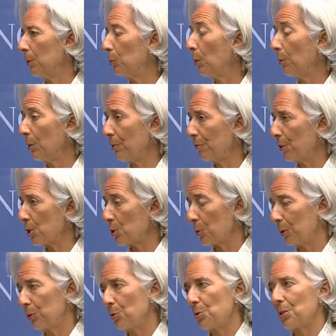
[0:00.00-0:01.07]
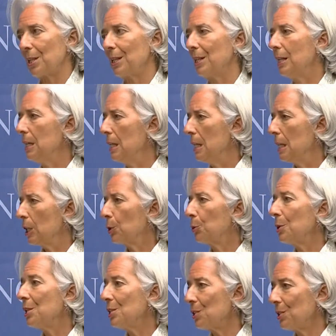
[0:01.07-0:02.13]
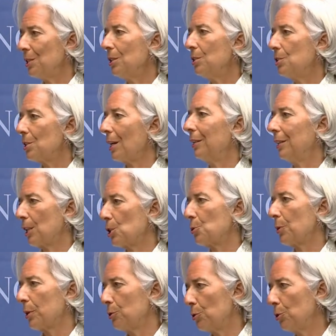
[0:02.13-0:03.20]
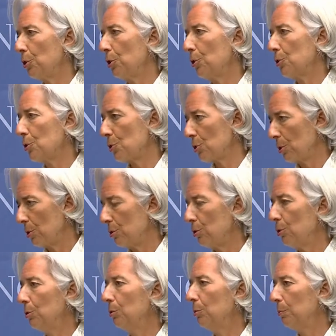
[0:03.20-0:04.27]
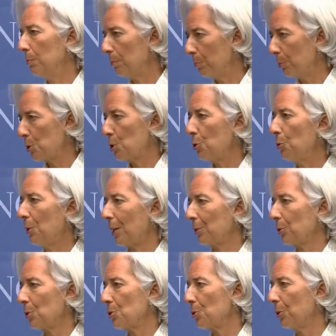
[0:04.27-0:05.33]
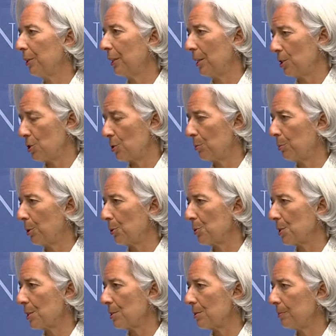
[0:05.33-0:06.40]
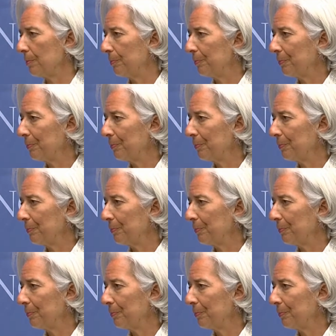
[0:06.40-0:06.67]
And we were the first one to say Greece needs an extra two years to pursue that consolidation process.